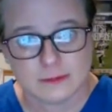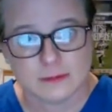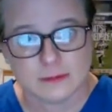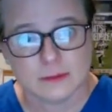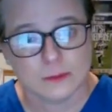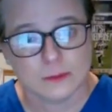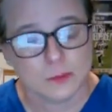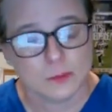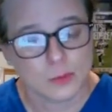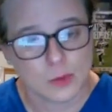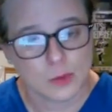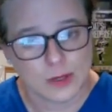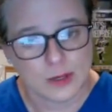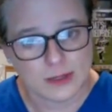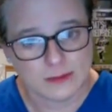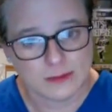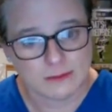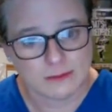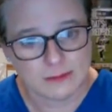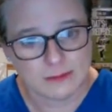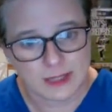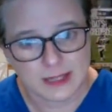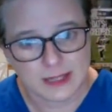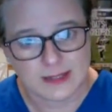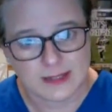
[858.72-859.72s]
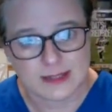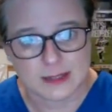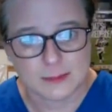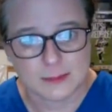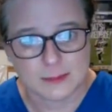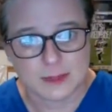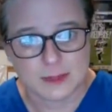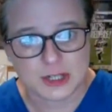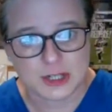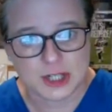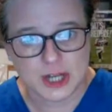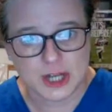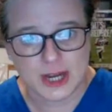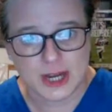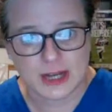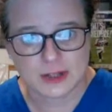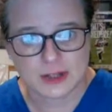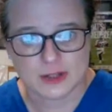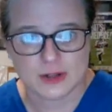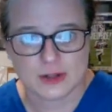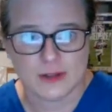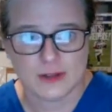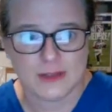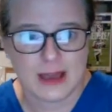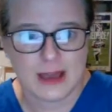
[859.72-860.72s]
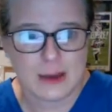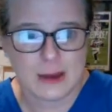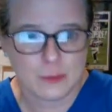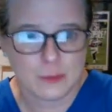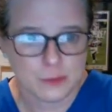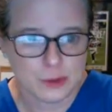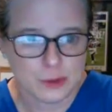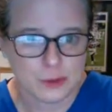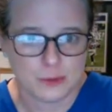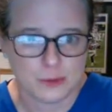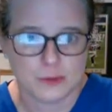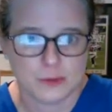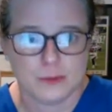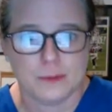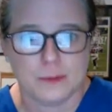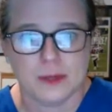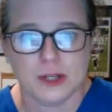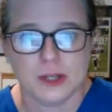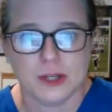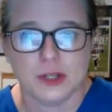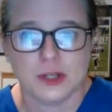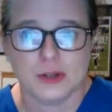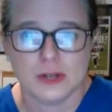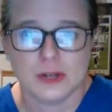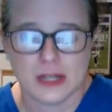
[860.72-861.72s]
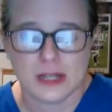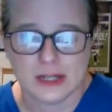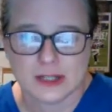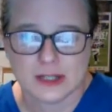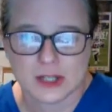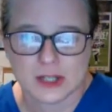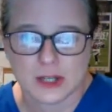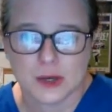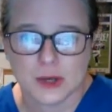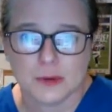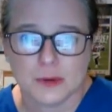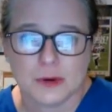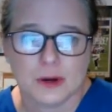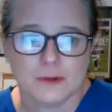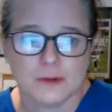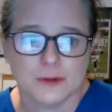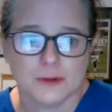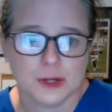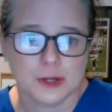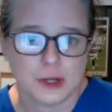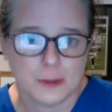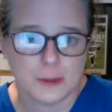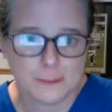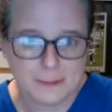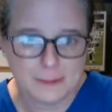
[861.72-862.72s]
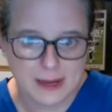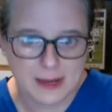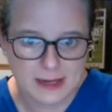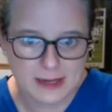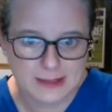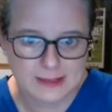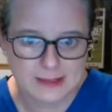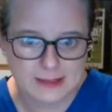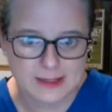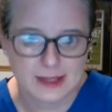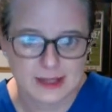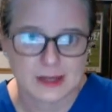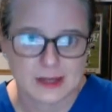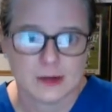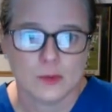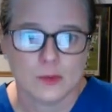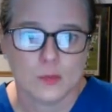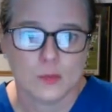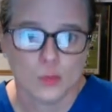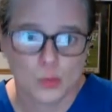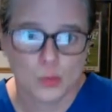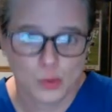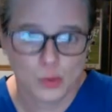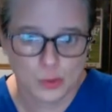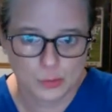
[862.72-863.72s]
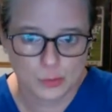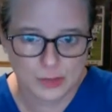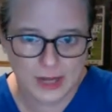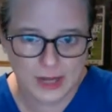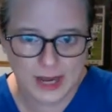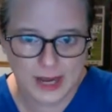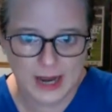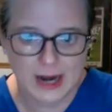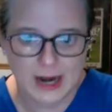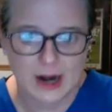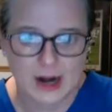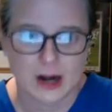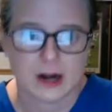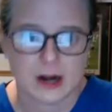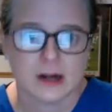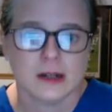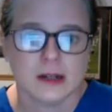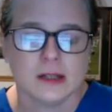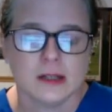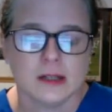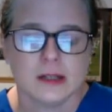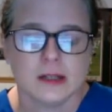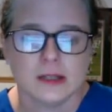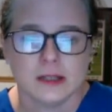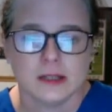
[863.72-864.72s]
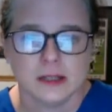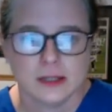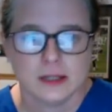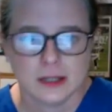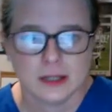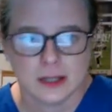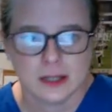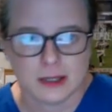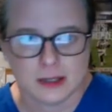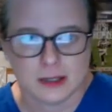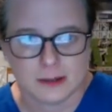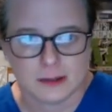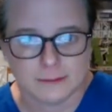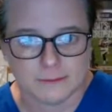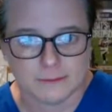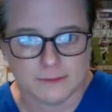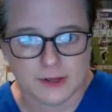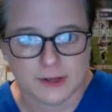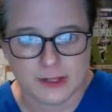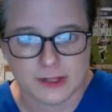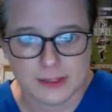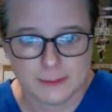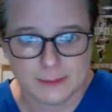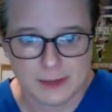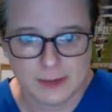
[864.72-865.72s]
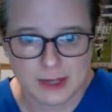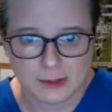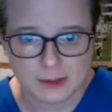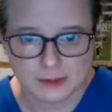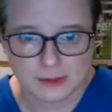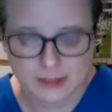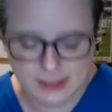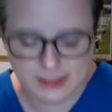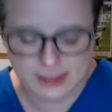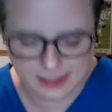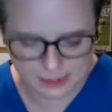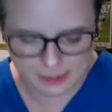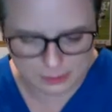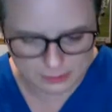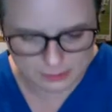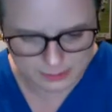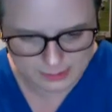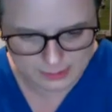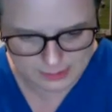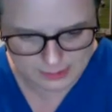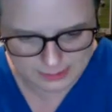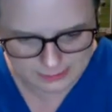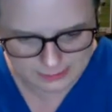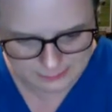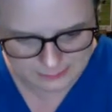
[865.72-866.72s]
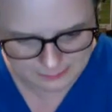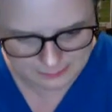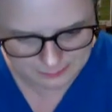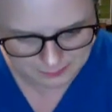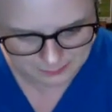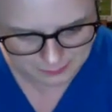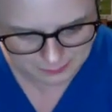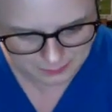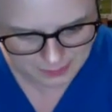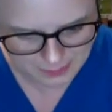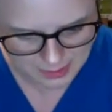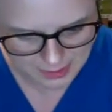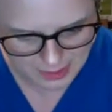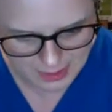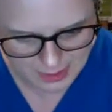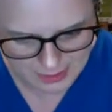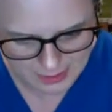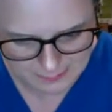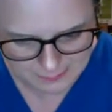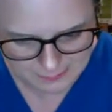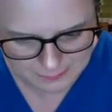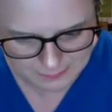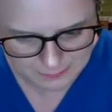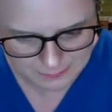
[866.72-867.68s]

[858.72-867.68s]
what needs to be changed on that wound? But you need to go over your basic wound care fundamental skills, okay?